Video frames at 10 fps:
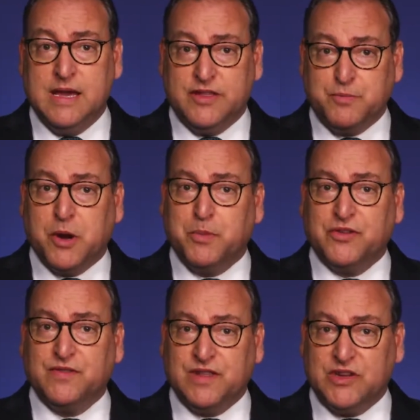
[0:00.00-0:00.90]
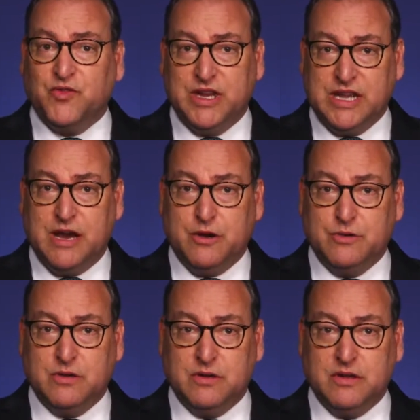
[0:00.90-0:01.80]
The purpose of this video
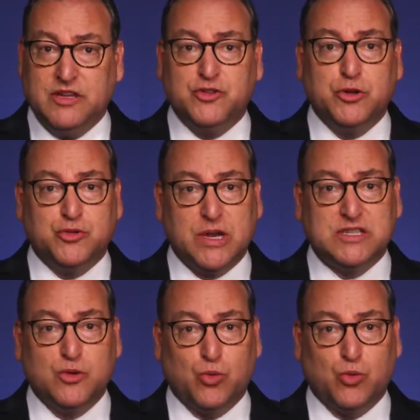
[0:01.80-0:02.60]
is to address the